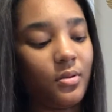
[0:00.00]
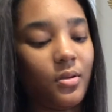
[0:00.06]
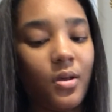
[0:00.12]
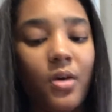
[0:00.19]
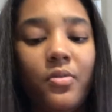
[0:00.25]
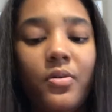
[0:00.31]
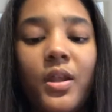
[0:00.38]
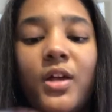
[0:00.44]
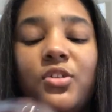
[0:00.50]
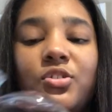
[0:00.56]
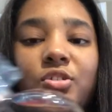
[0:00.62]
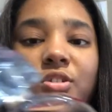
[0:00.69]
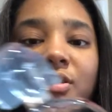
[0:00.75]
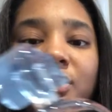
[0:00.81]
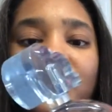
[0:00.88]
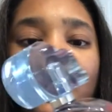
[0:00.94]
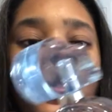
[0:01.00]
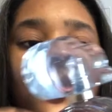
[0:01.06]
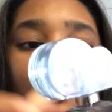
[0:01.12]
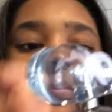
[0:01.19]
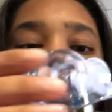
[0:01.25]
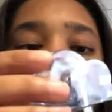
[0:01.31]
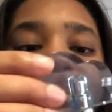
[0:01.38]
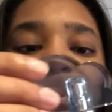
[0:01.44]
Oh, it actually just
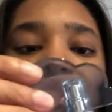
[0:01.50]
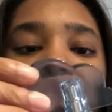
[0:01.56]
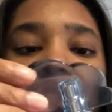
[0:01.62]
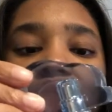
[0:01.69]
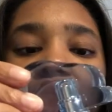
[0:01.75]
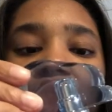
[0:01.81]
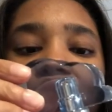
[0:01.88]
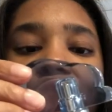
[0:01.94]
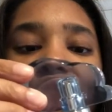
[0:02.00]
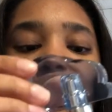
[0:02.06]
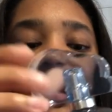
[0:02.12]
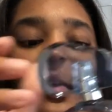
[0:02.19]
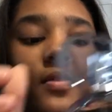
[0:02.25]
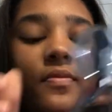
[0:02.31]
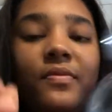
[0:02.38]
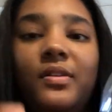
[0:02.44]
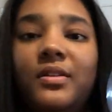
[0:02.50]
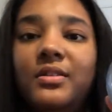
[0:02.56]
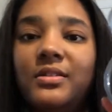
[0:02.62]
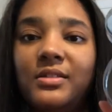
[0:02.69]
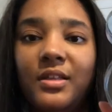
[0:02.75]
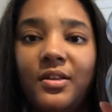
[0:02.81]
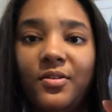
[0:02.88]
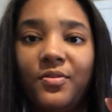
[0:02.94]
came right out of it
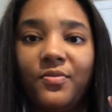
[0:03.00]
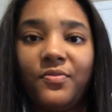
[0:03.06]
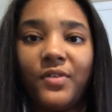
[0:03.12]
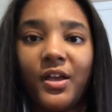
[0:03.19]
itself,